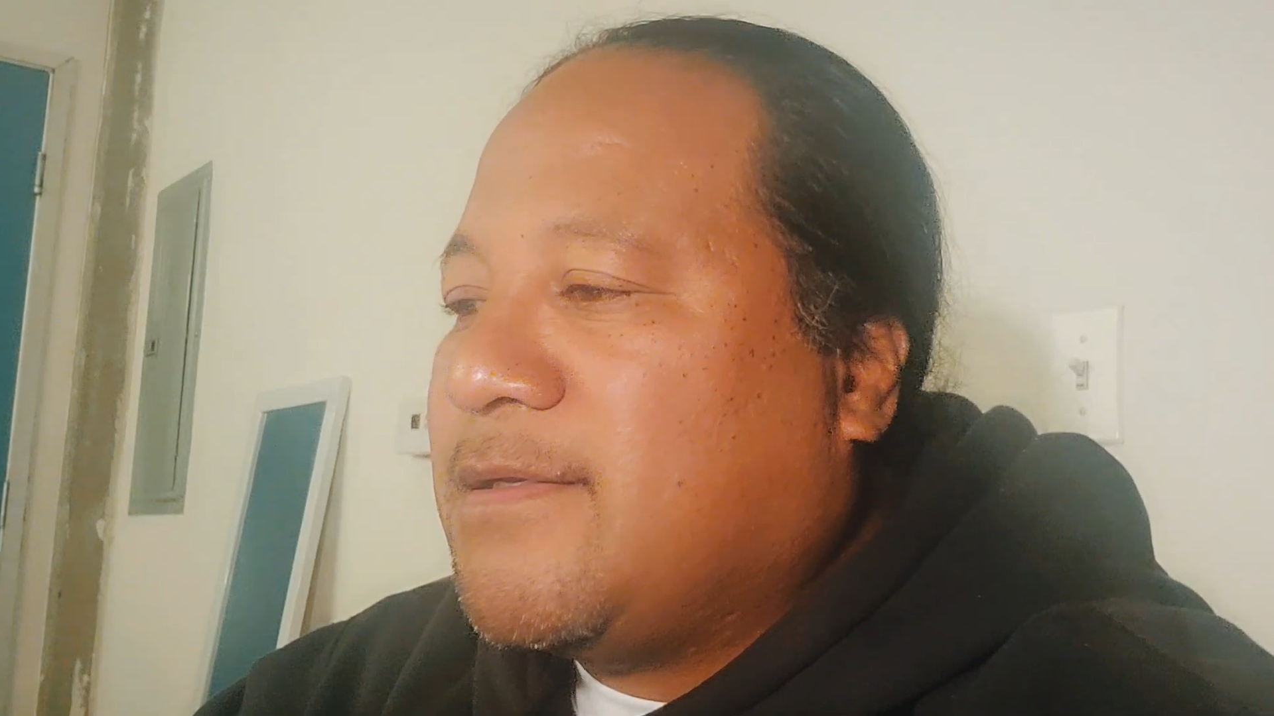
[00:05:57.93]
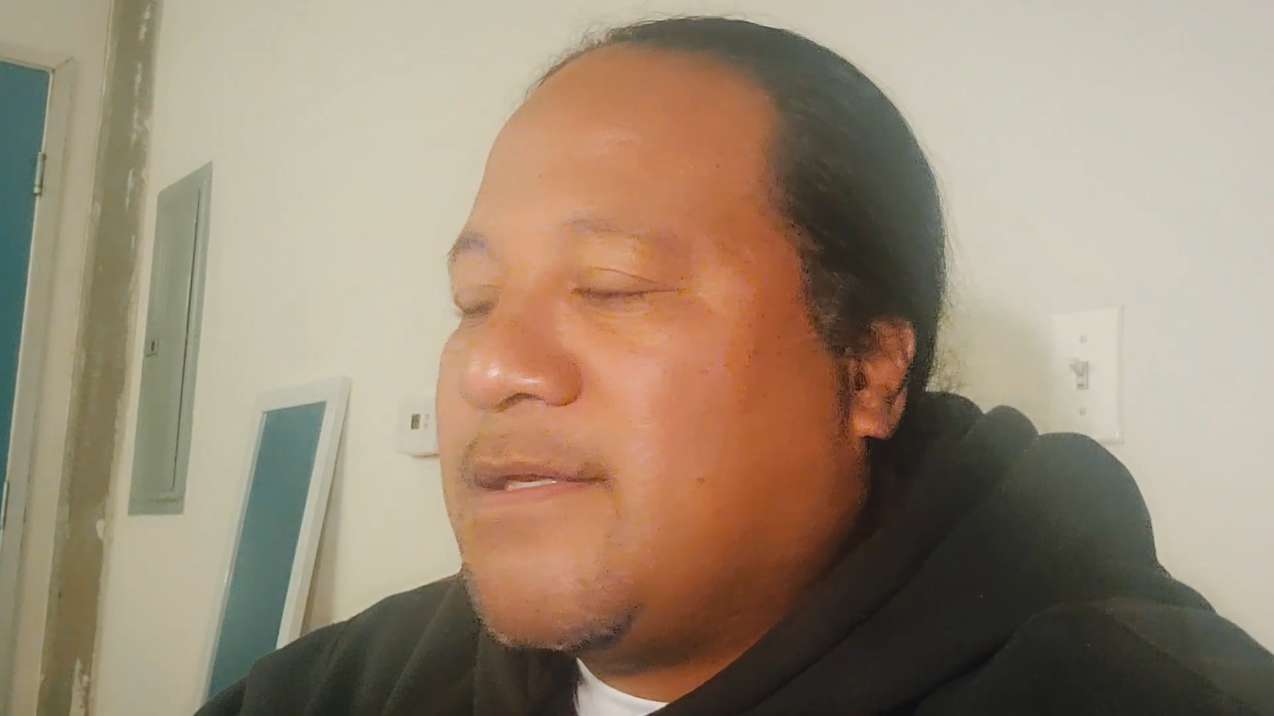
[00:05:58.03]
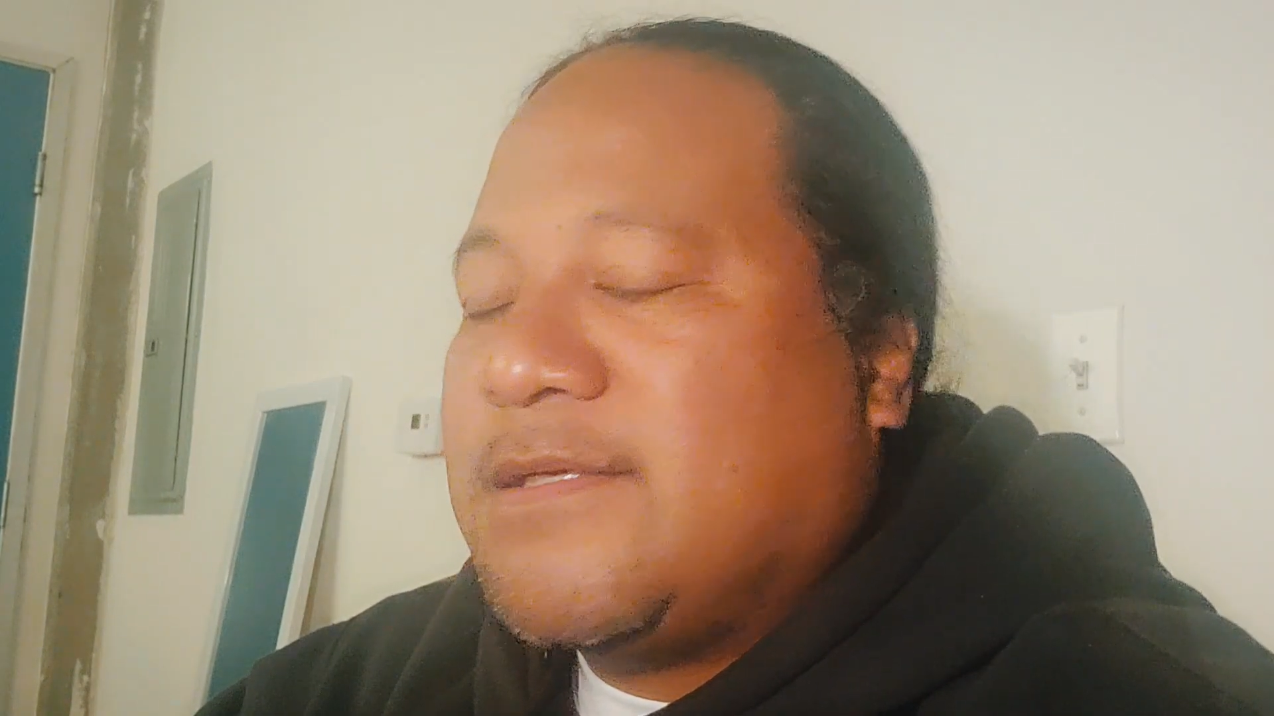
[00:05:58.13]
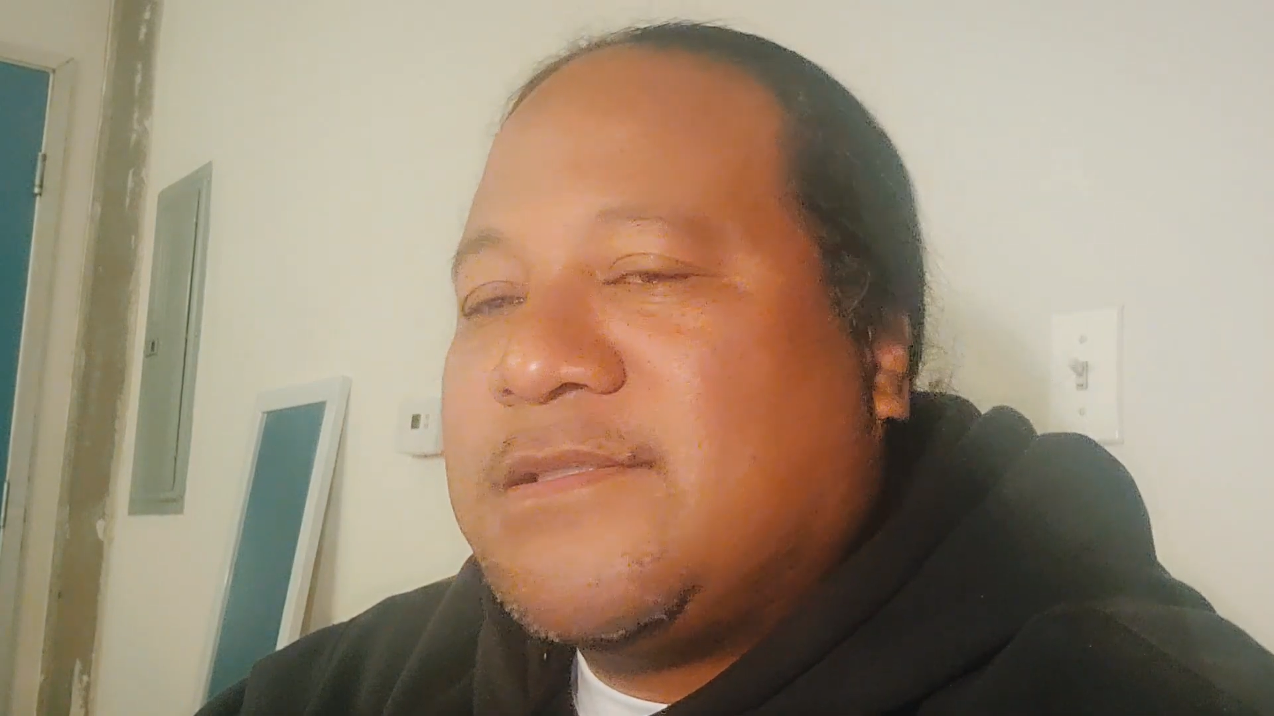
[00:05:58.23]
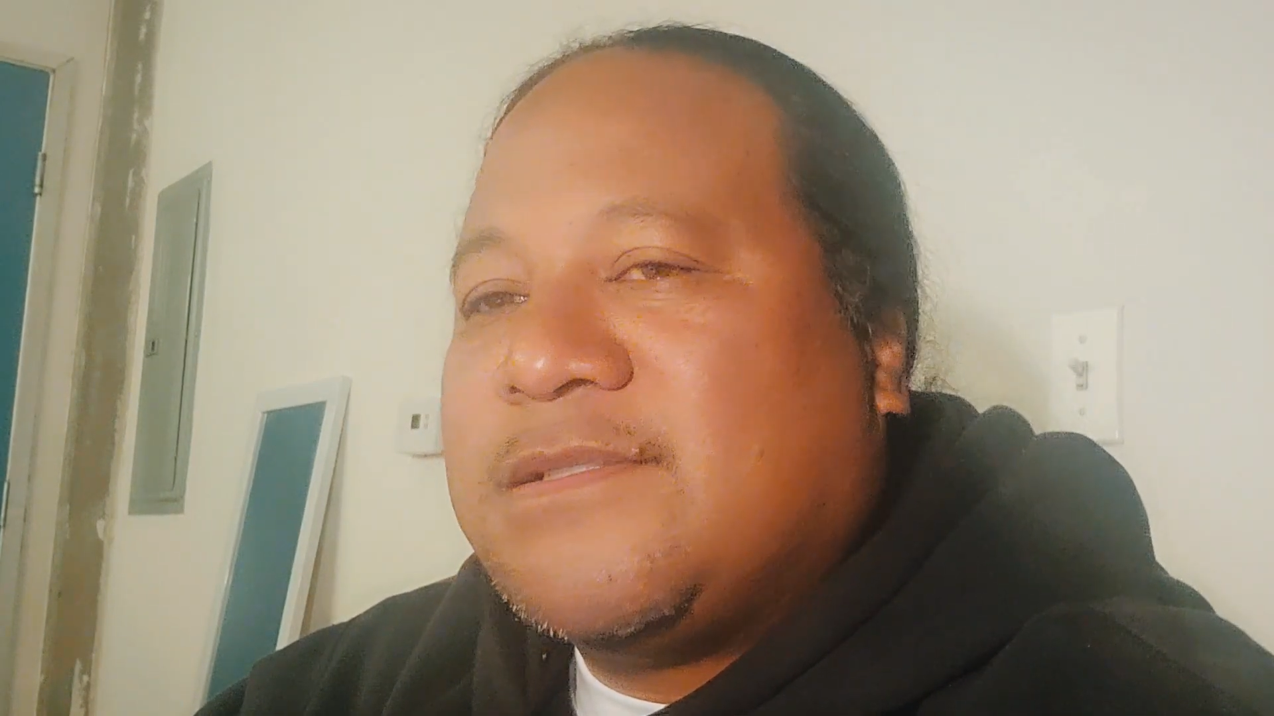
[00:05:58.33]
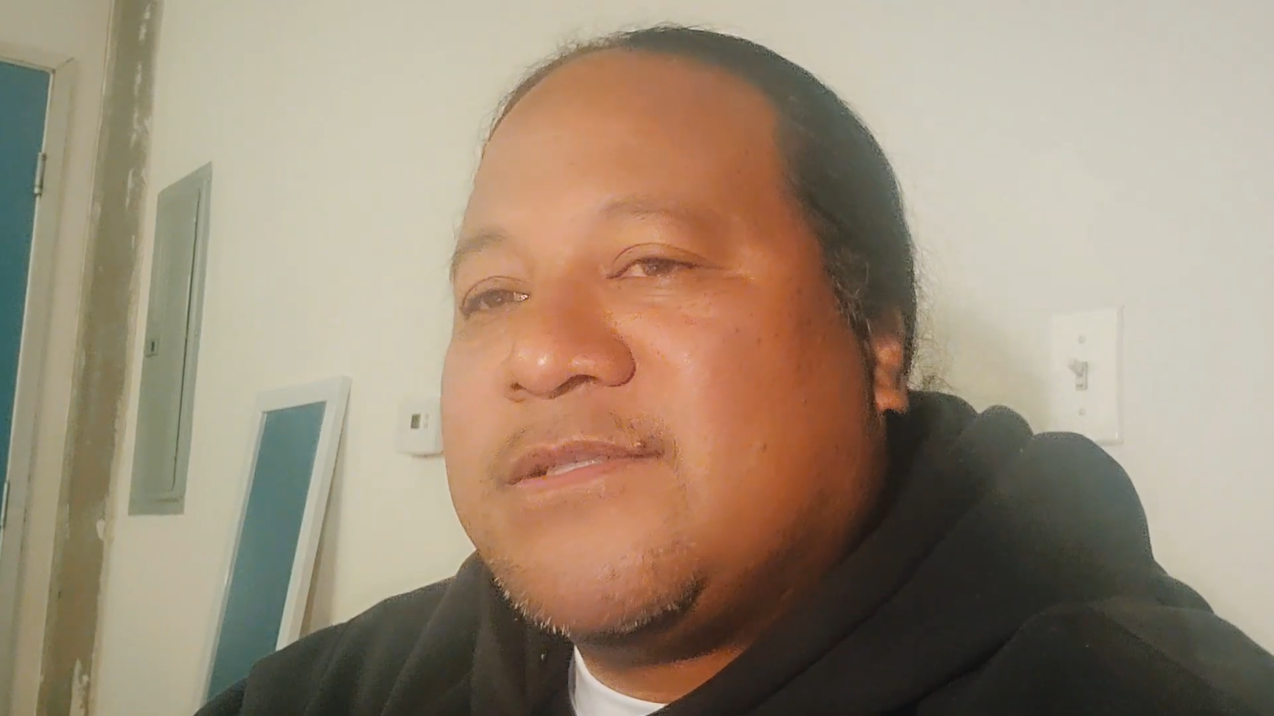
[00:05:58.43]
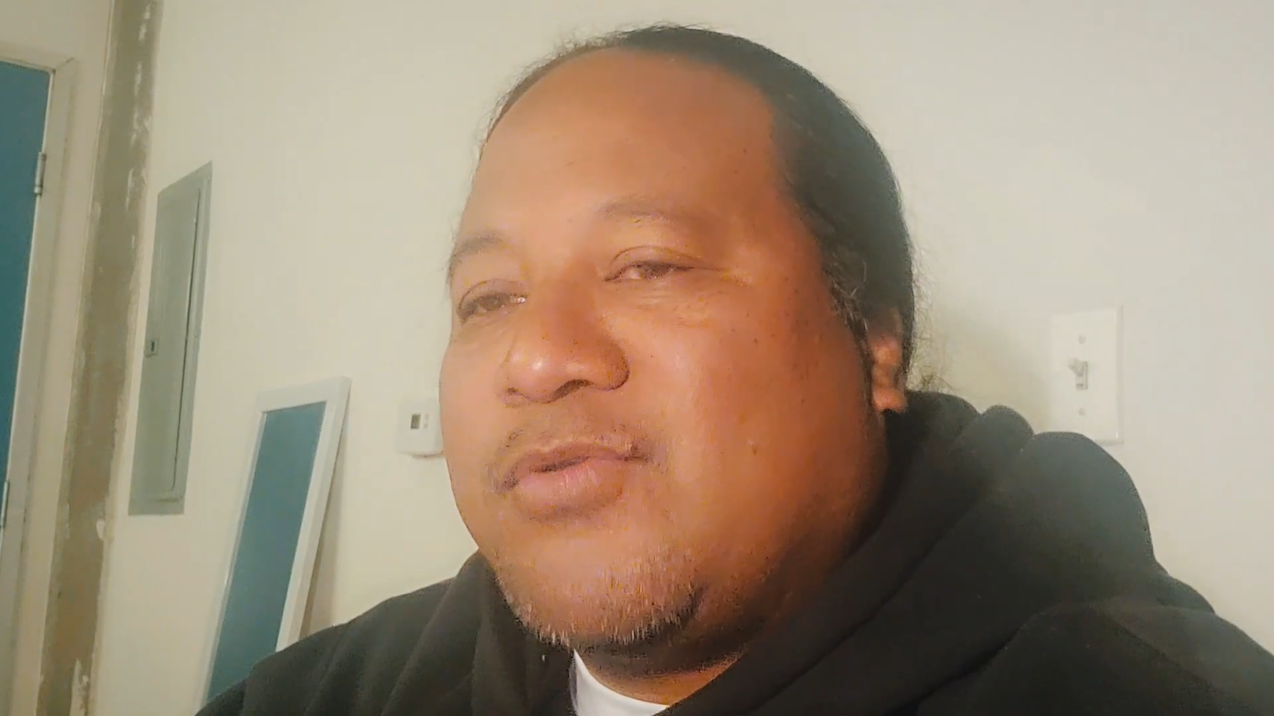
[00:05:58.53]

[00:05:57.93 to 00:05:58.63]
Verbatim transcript: That shit's